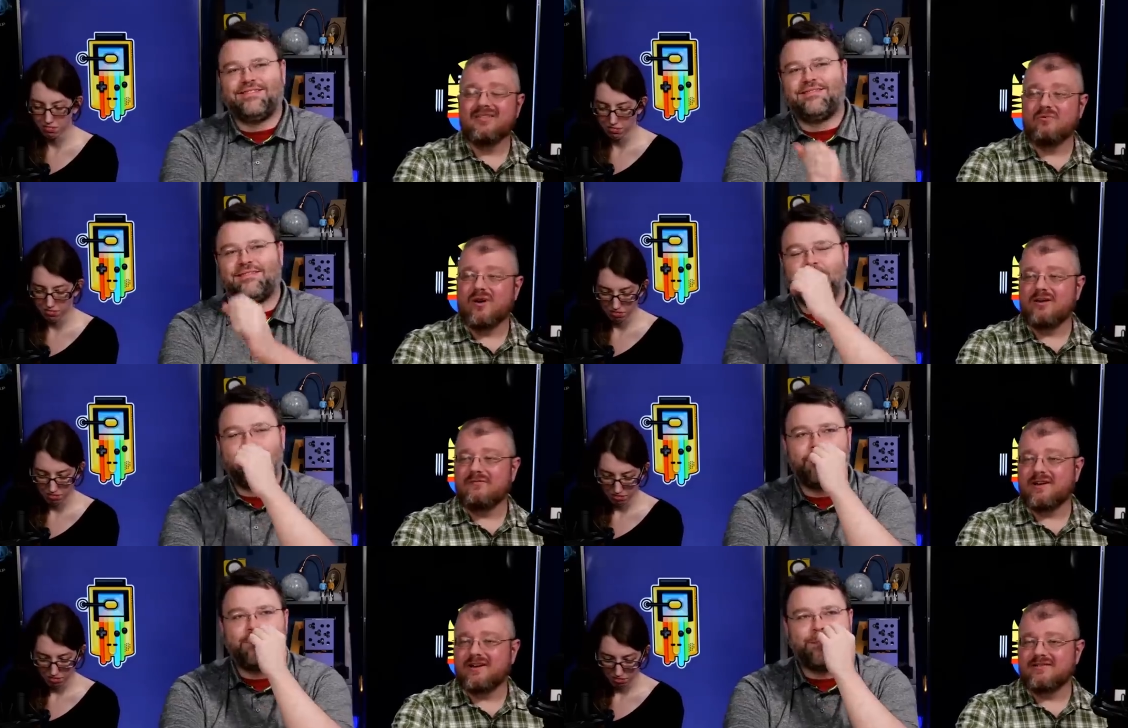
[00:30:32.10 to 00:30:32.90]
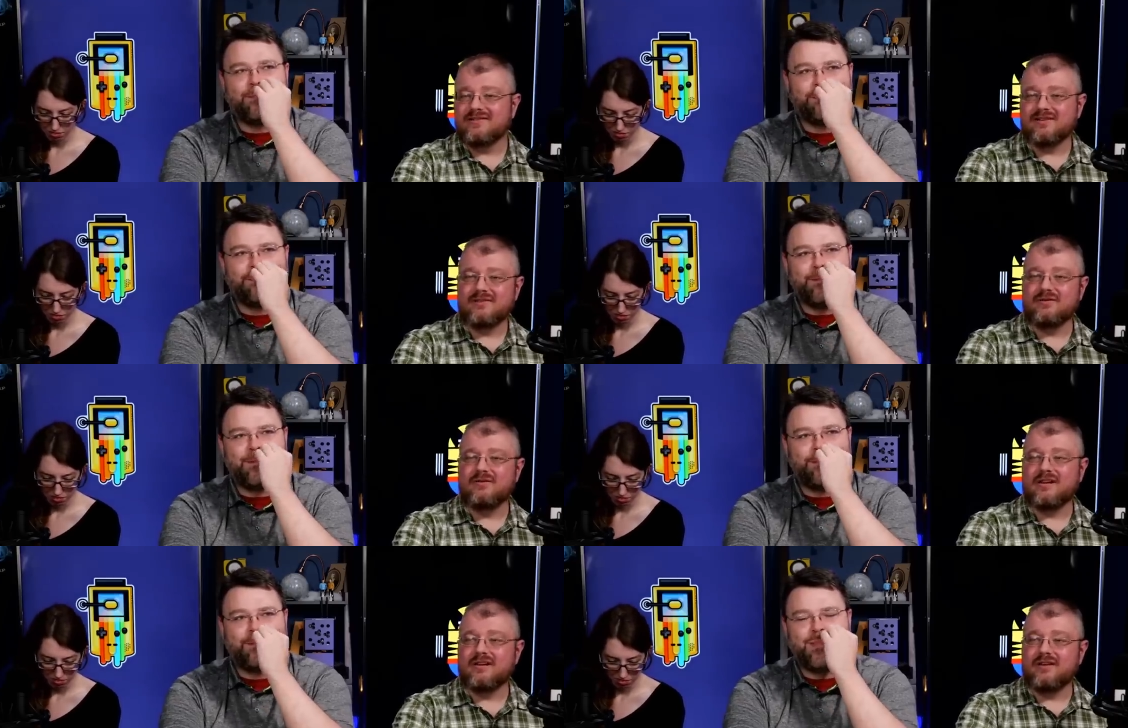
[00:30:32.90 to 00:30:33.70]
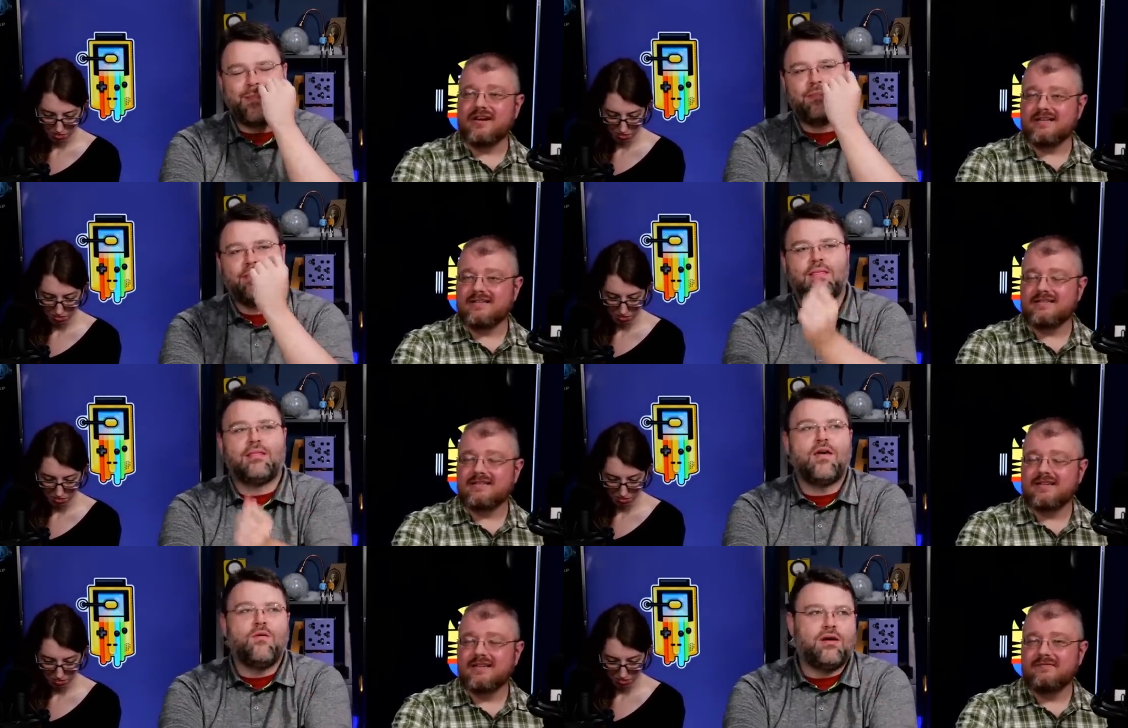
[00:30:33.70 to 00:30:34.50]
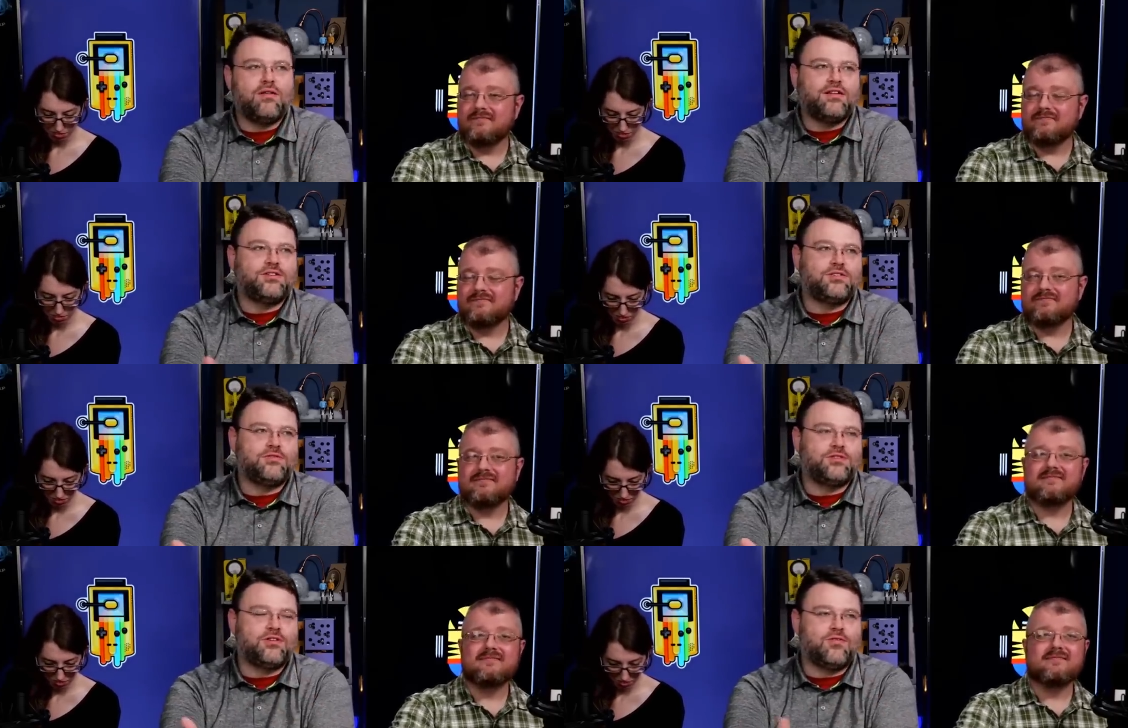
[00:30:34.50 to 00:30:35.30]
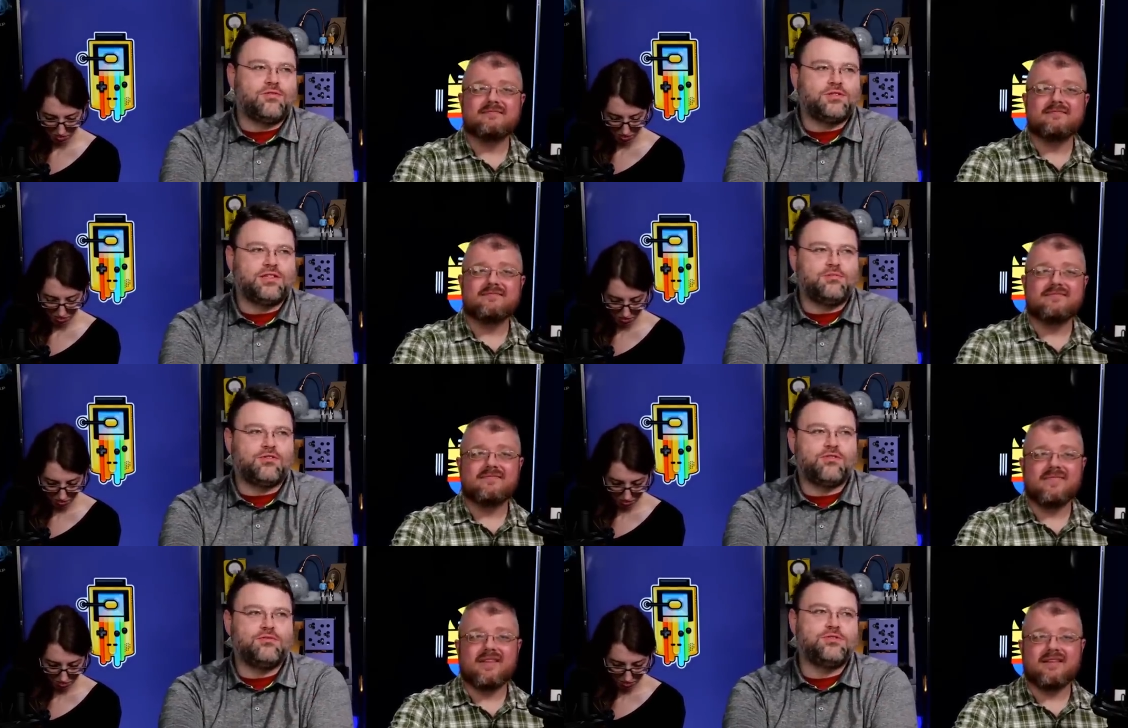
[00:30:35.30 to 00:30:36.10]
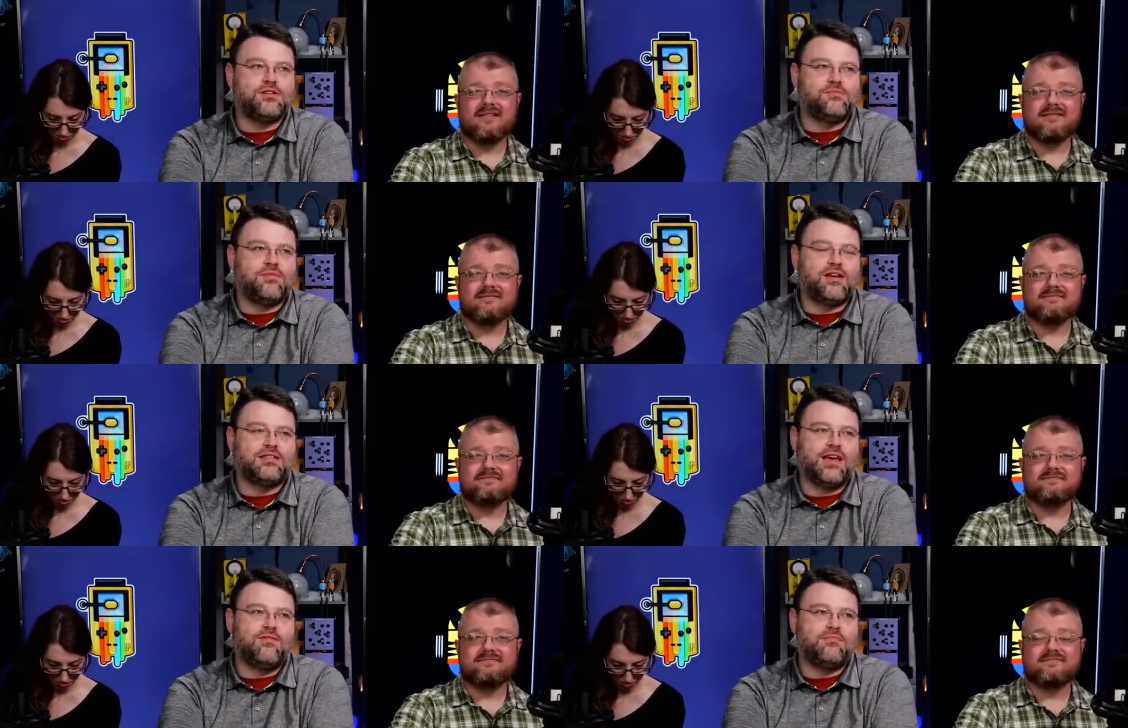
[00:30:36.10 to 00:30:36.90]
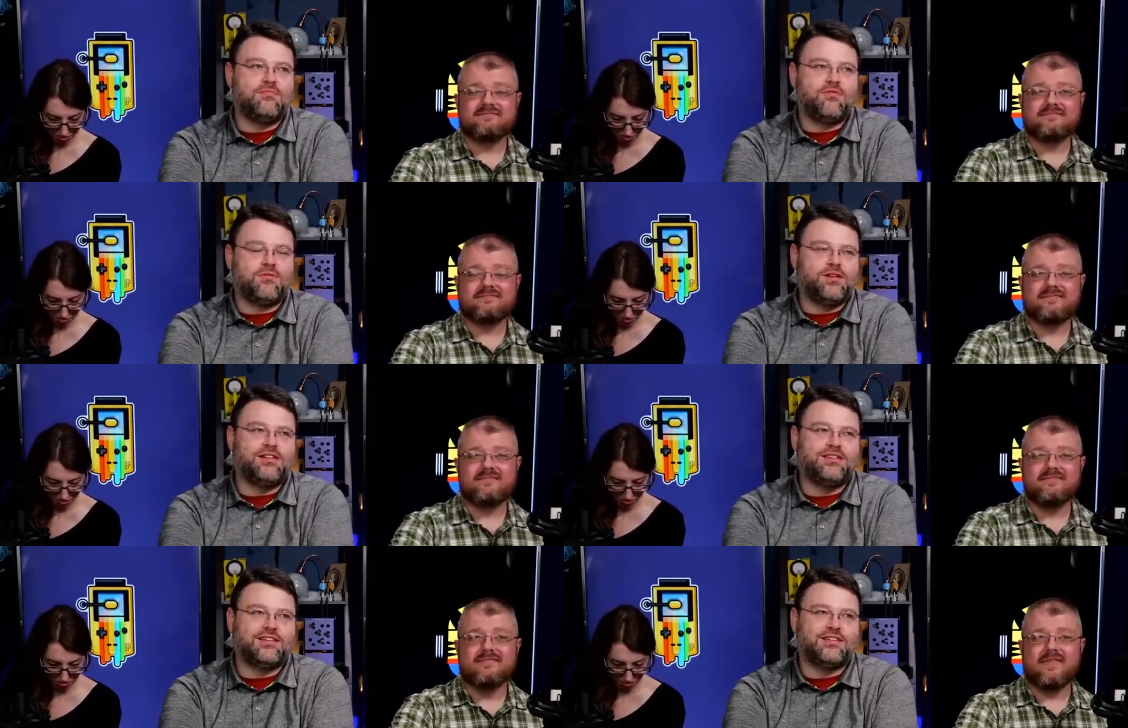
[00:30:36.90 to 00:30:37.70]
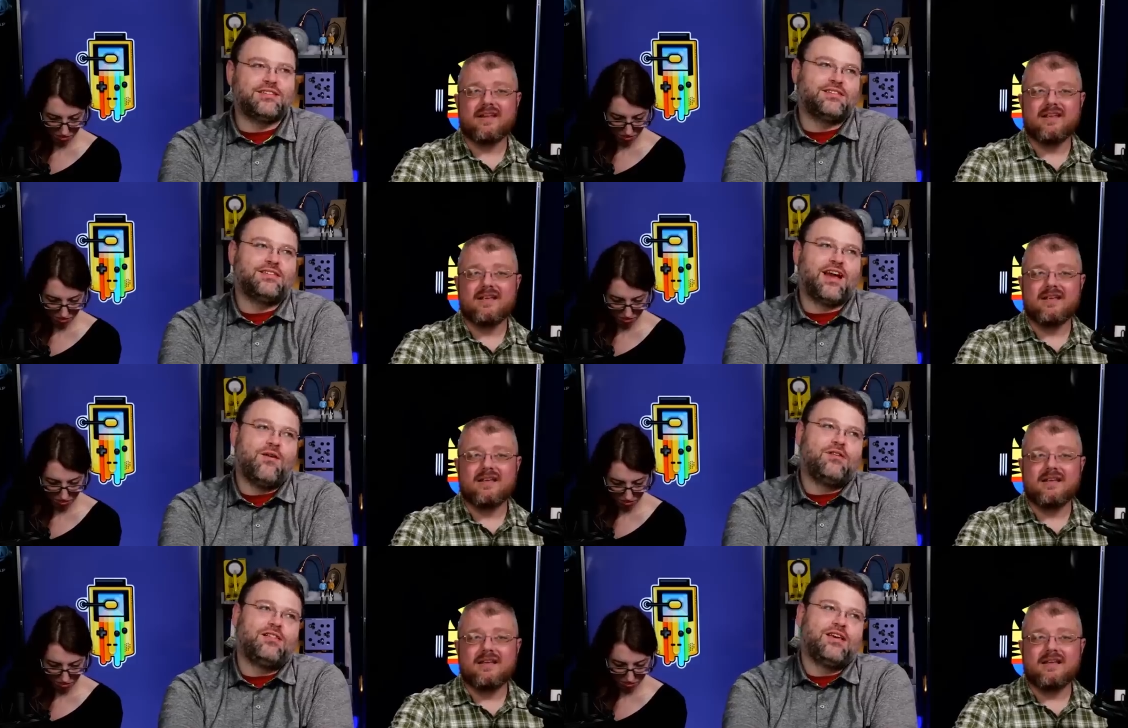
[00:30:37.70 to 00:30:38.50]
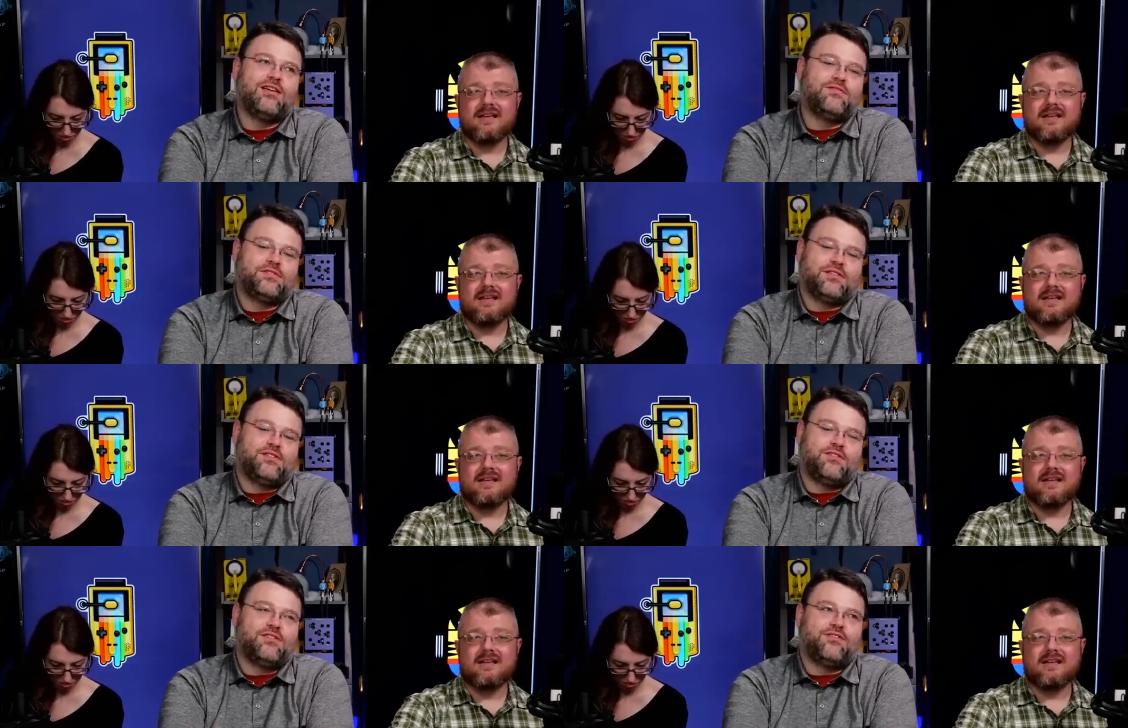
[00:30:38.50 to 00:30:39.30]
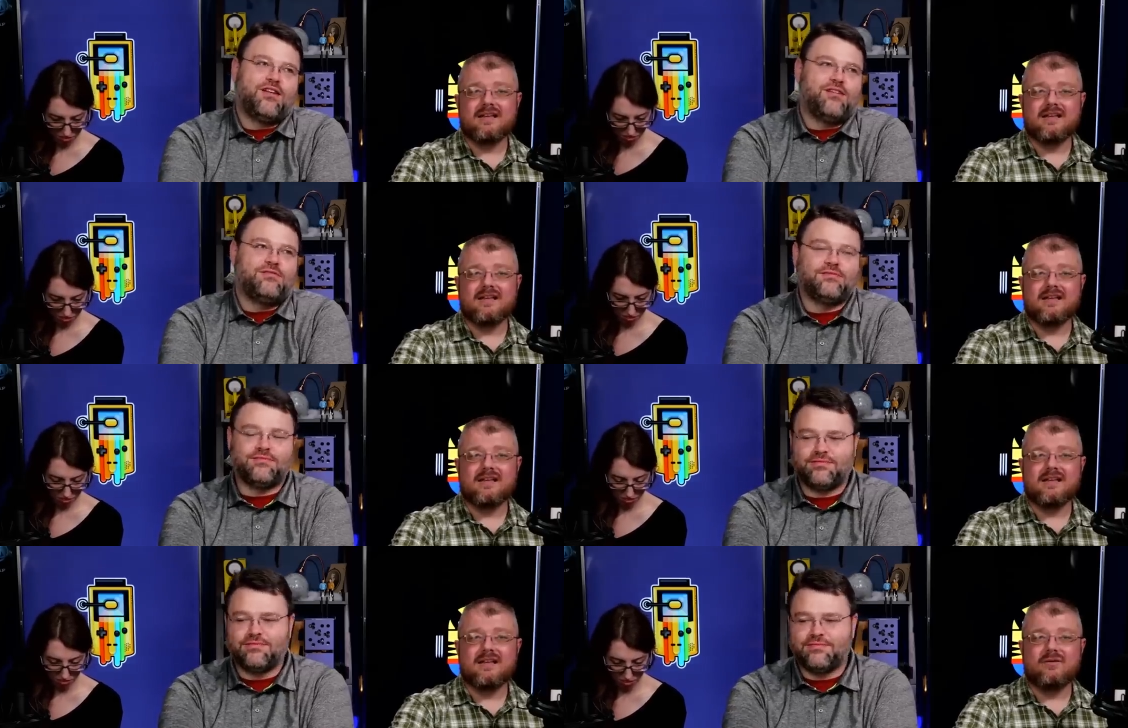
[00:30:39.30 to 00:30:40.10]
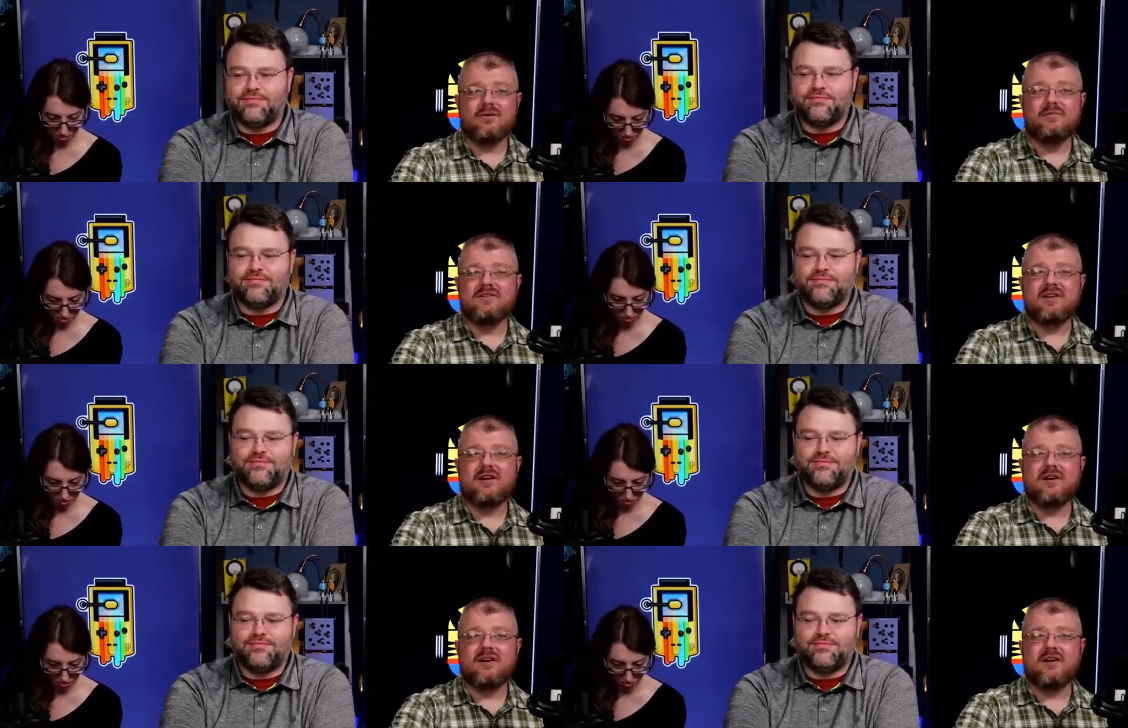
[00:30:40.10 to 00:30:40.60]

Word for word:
Speaker 1: water fountains are going to require credits. Why don't they just
Speaker 2: do a Star Wars themed cruise ship? Because that would be more realistic. Because it's like I want to leave, and it's like you're going to drown.
Speaker 1: It would be